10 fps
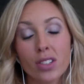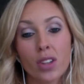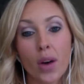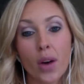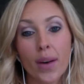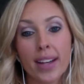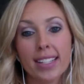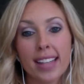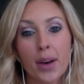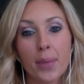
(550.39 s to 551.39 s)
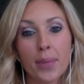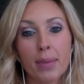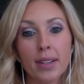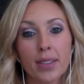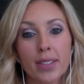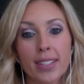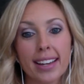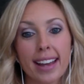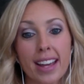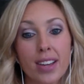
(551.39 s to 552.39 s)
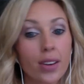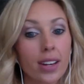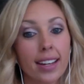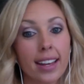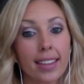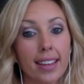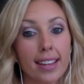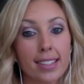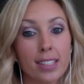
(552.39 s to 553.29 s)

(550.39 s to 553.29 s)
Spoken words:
So I just help them understand, hey, you're going to get this.